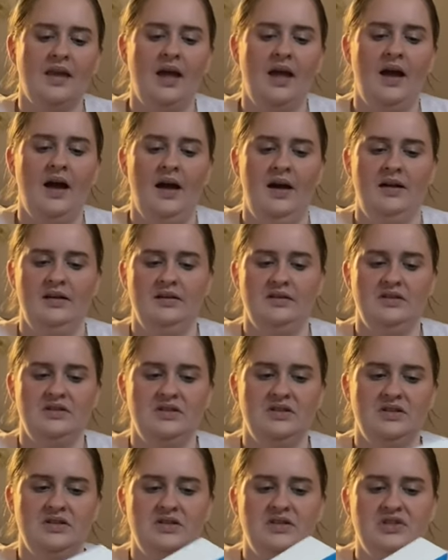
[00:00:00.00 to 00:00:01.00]

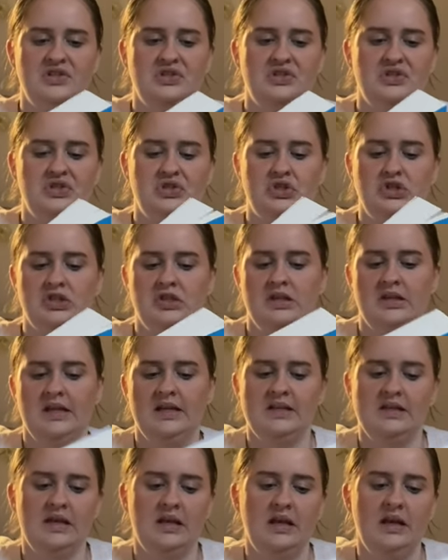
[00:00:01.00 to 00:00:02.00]
And
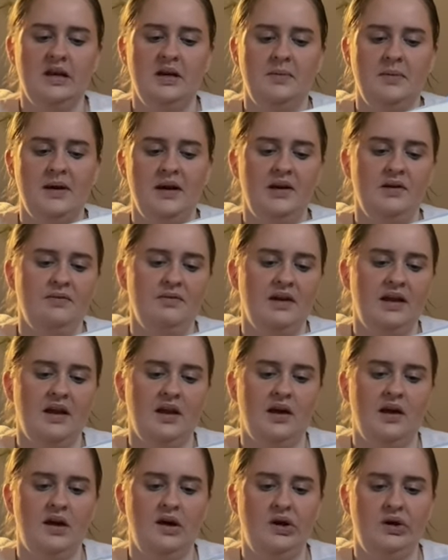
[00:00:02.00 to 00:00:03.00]
there's a little bit of like
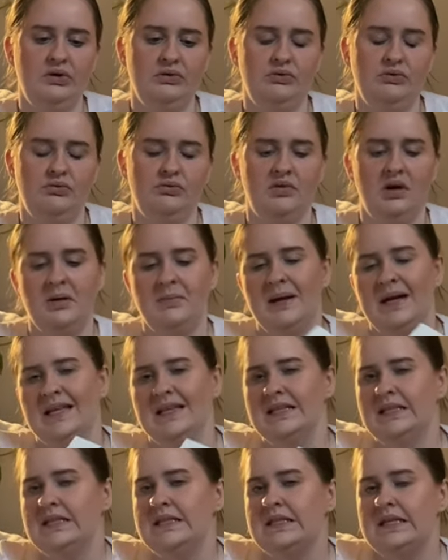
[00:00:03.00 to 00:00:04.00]
a
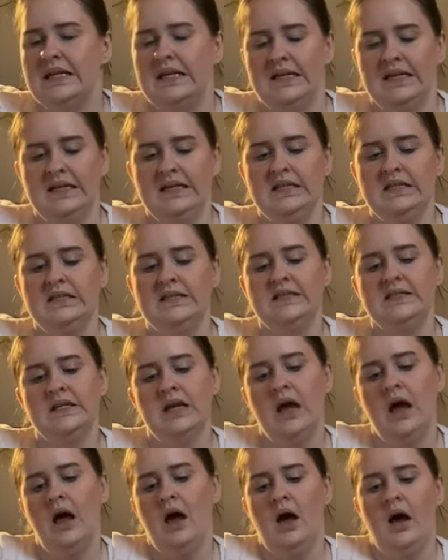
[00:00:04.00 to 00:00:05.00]
romance in it.
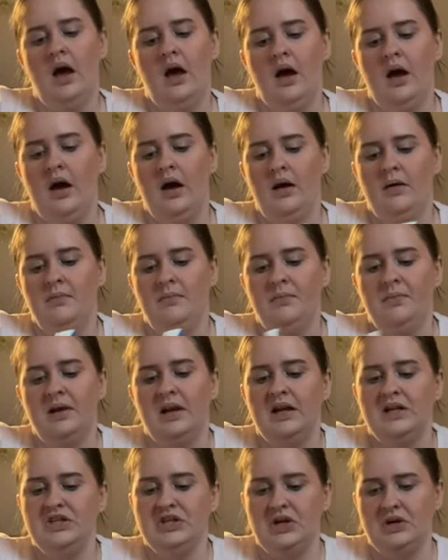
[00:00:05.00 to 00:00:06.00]
But
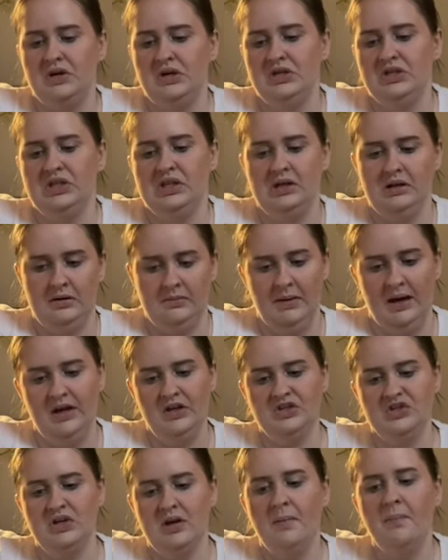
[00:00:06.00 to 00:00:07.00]
I don't know too
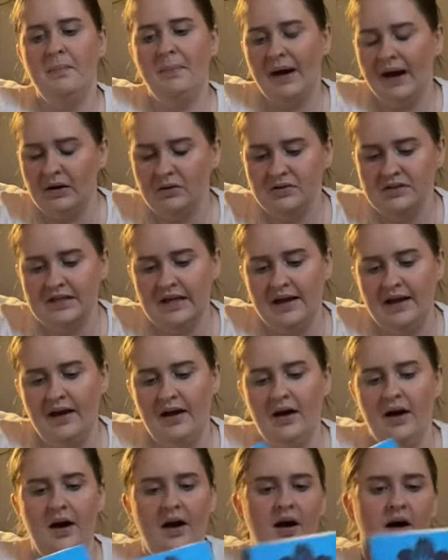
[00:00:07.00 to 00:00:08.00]
much about it.
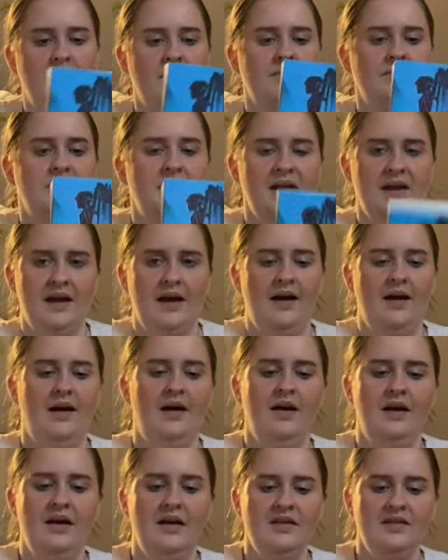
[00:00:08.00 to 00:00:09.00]
But yeah,
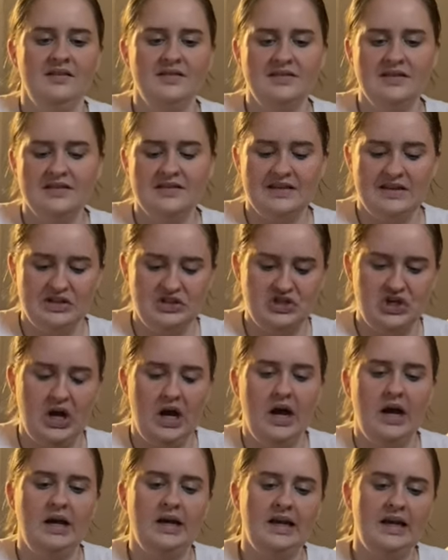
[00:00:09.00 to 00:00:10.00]
this is a
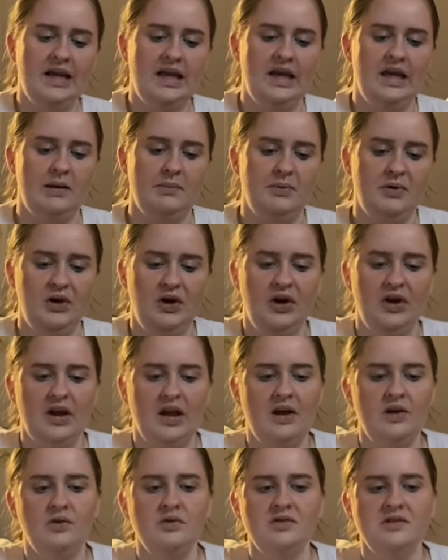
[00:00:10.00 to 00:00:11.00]
chunky book.
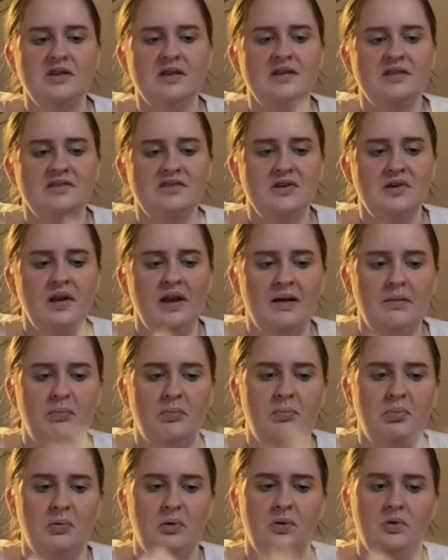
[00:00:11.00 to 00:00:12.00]
And also there's no like
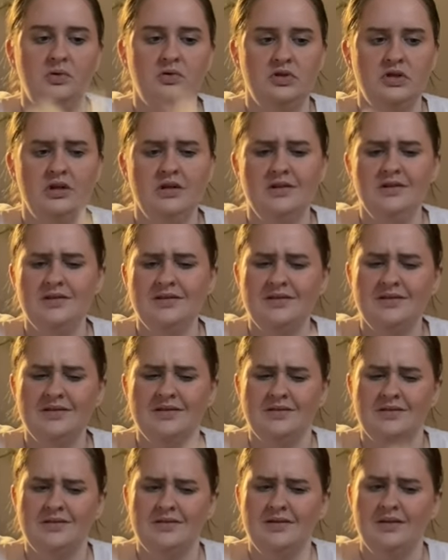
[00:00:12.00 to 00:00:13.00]

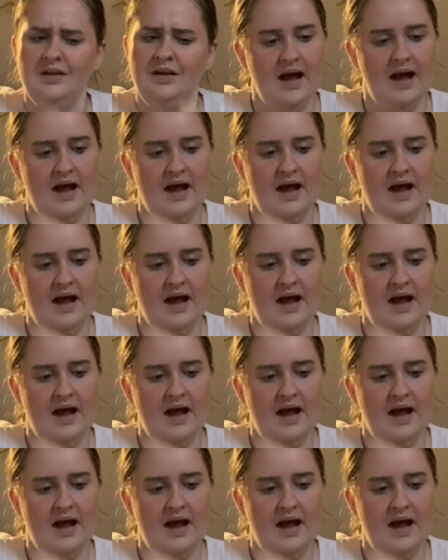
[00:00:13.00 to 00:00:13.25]
borders.